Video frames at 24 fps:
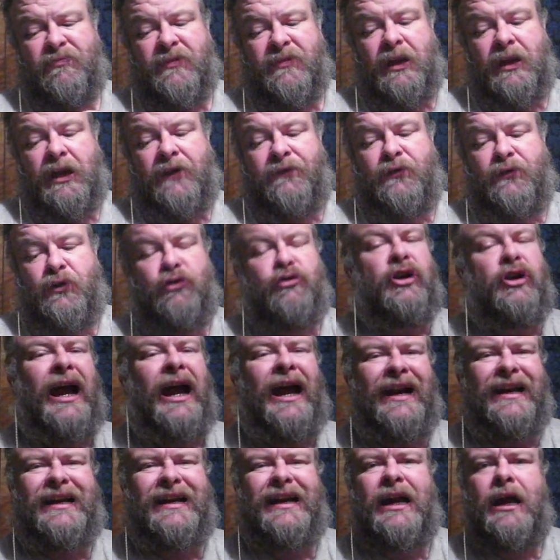If you
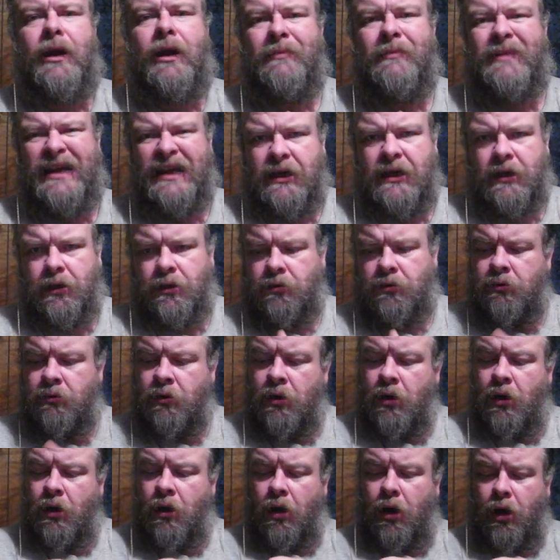try to come in
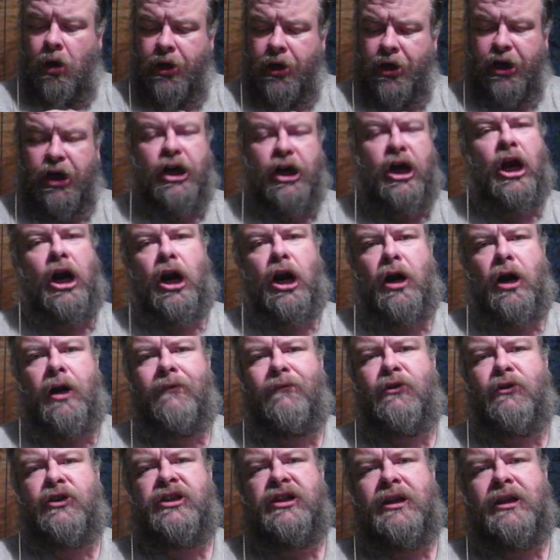on a
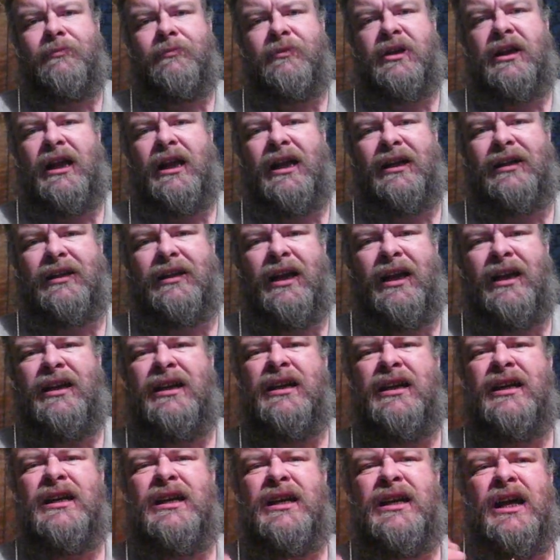curve or something like that,
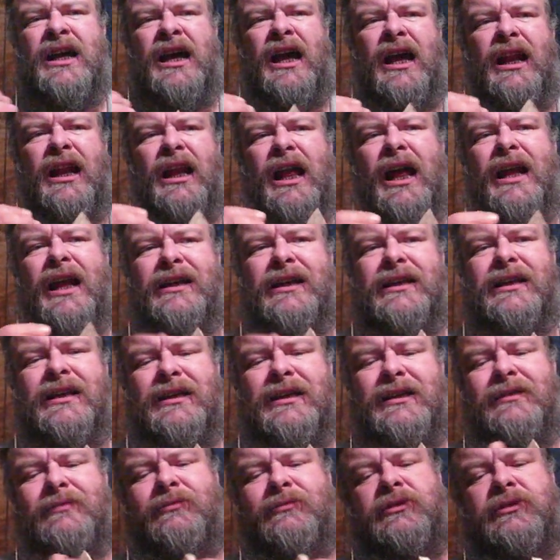a lot of
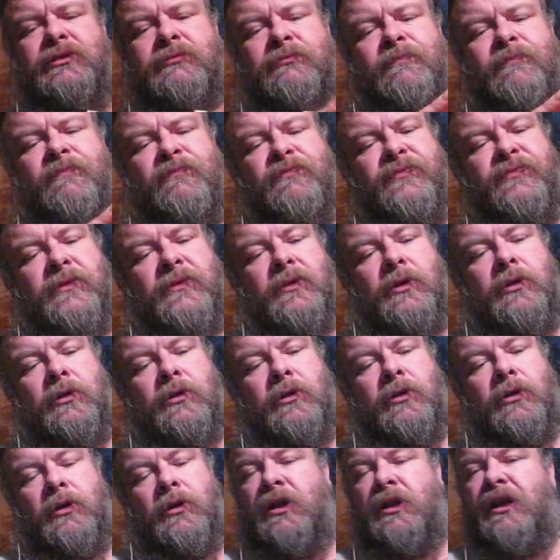times
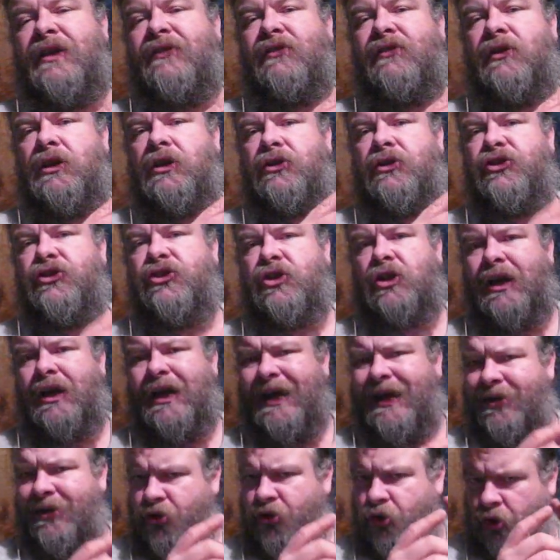you'll leave a little
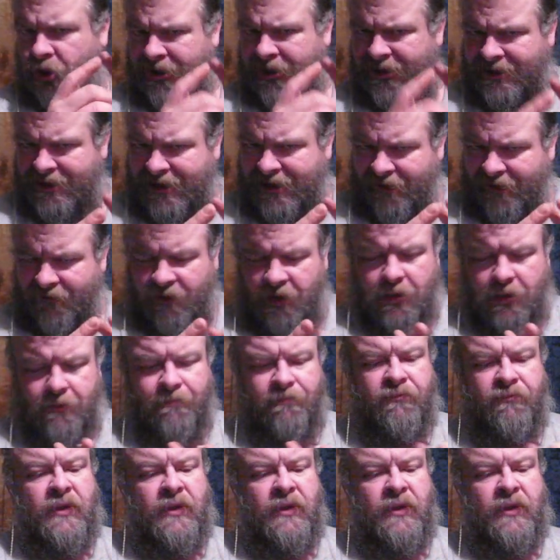scratch or a divot.